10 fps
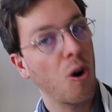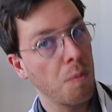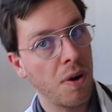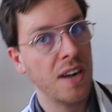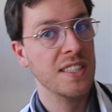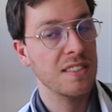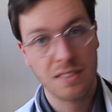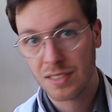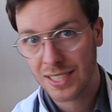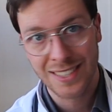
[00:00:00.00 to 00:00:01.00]
Our bodies
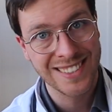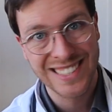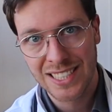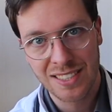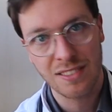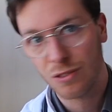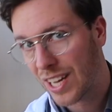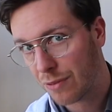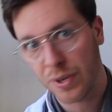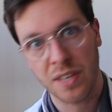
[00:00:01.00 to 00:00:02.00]
still need to
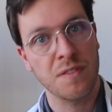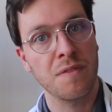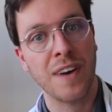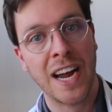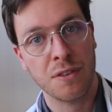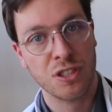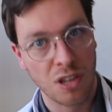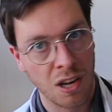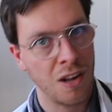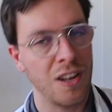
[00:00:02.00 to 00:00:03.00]
get rid of the virus
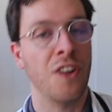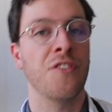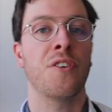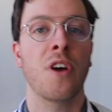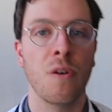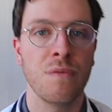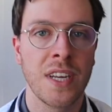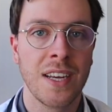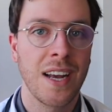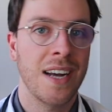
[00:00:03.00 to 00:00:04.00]
all on their own,
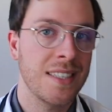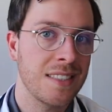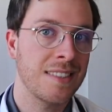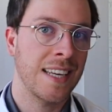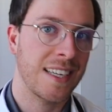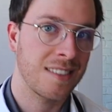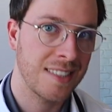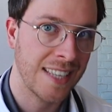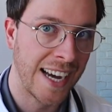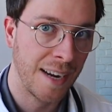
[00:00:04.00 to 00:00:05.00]
and this takes
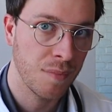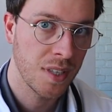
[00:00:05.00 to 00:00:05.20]
time.